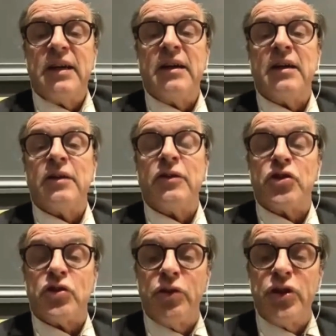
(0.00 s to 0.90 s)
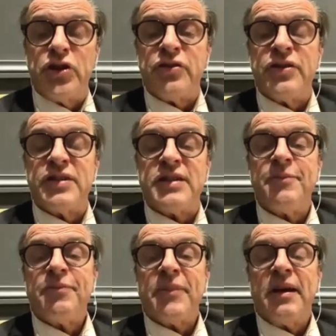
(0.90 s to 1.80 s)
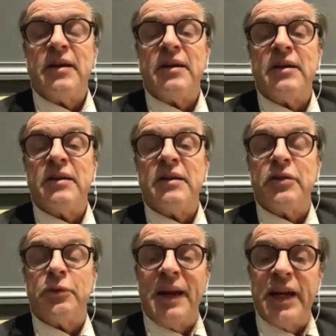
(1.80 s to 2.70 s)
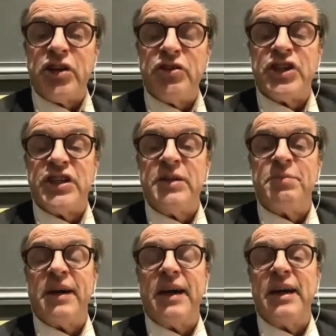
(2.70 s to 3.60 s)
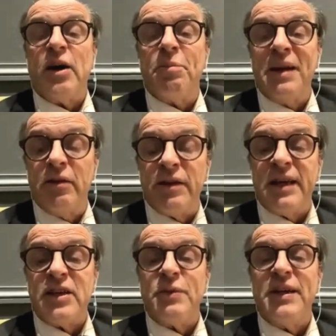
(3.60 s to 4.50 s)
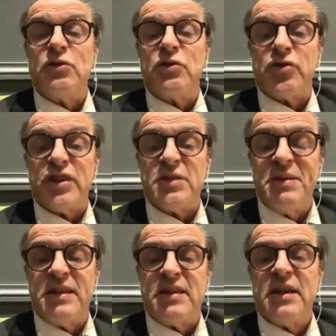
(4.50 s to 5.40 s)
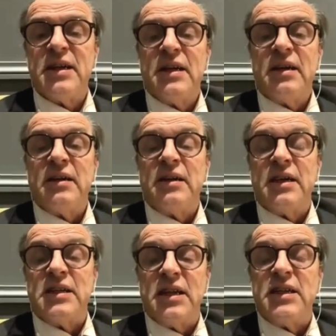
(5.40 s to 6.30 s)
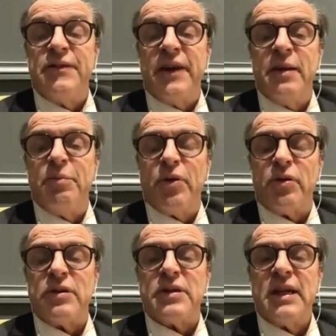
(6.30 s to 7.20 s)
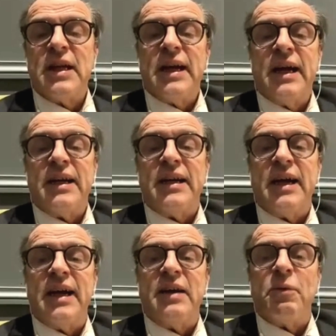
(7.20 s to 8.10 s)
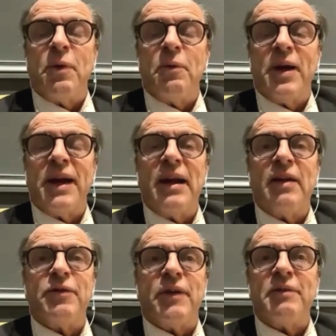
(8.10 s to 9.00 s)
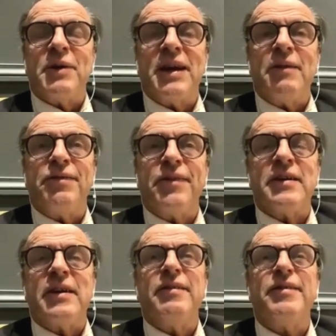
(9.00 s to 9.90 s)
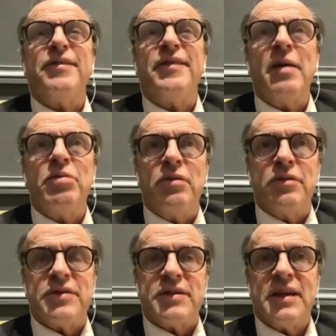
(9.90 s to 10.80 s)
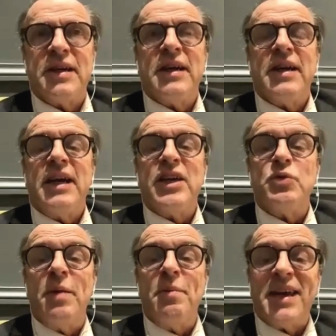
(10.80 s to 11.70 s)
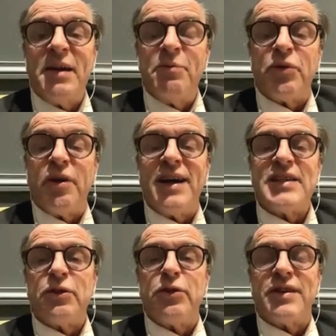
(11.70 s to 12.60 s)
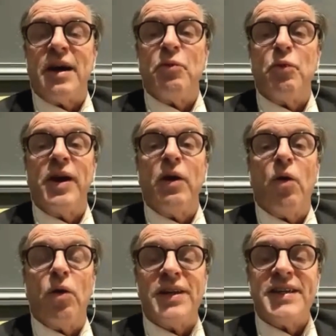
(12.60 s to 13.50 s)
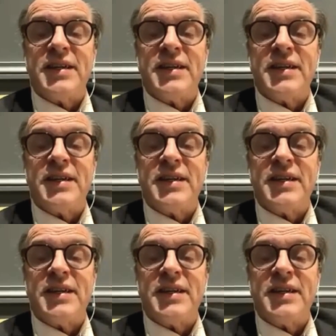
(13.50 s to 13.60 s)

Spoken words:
the solutions, the relationship, and our belongings. We need to transmit. It's very important. And what I found fabulous is we're making progress all the time. All